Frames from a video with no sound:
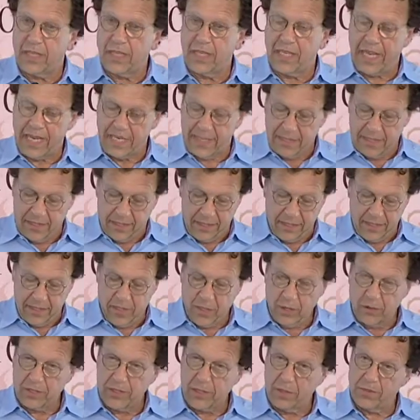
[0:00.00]
thing I
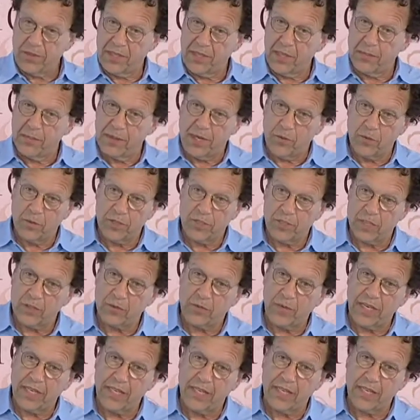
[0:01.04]
know something about, which is
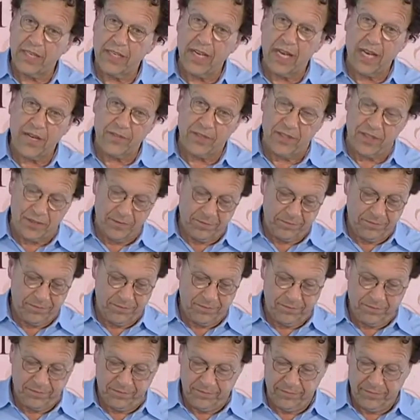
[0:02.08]
writing a novel,
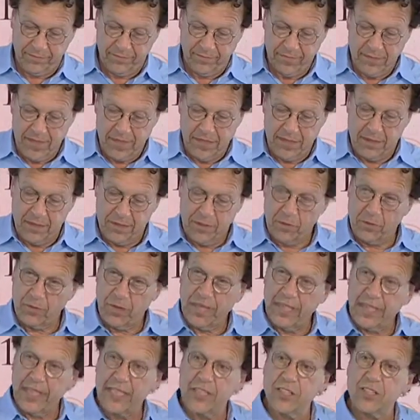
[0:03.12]
about
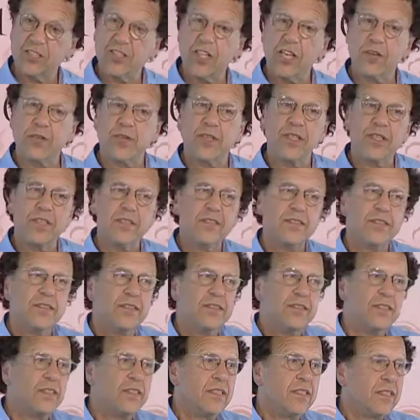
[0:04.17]
writing in general.
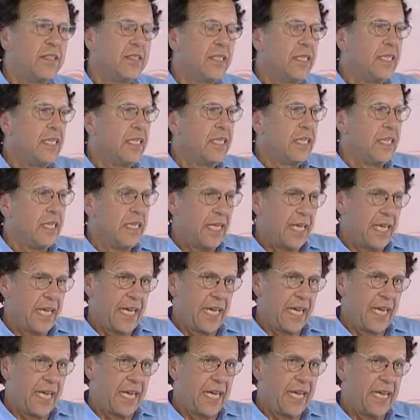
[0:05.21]

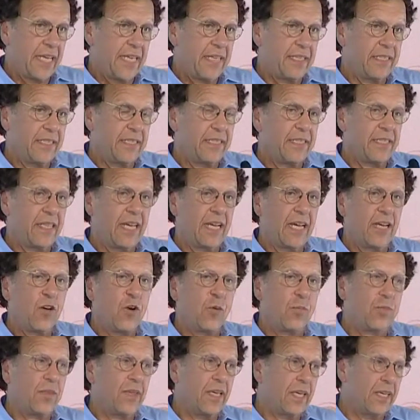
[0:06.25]
And I
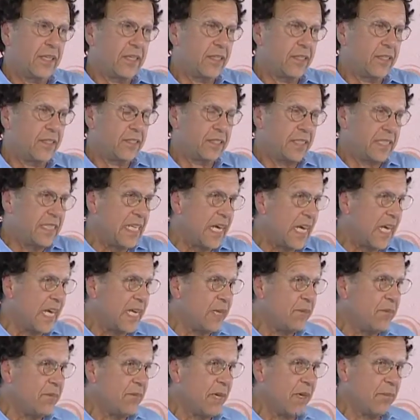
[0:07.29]
hope that there's
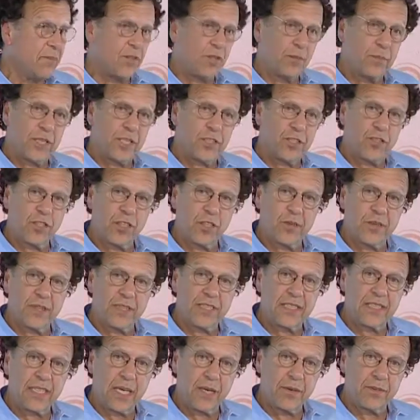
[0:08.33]
time. I'm going to make sure there
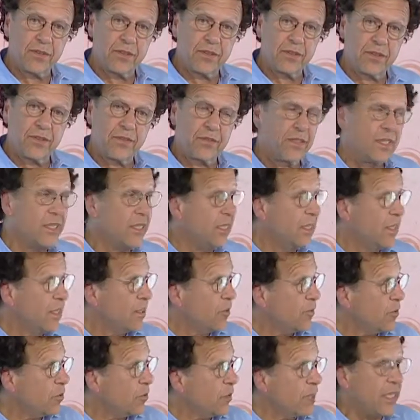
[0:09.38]
is time
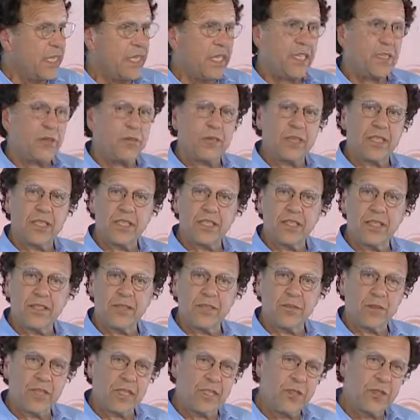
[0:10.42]
for me to hear what,
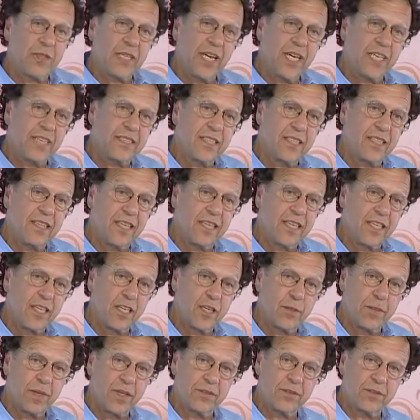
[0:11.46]
what you guys are thinking
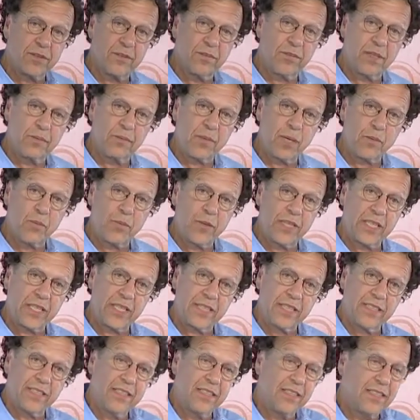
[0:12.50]
about, and maybe we
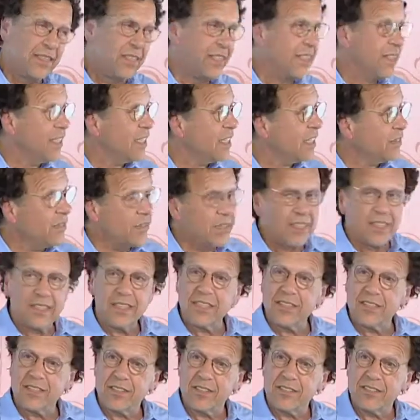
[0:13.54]
can, even in
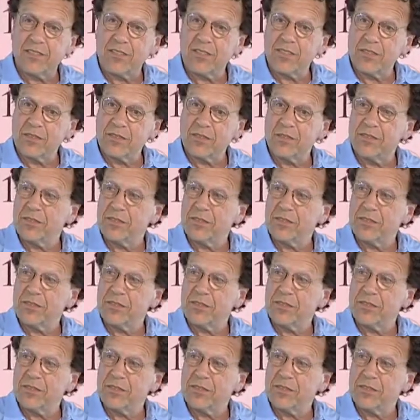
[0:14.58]
this sort of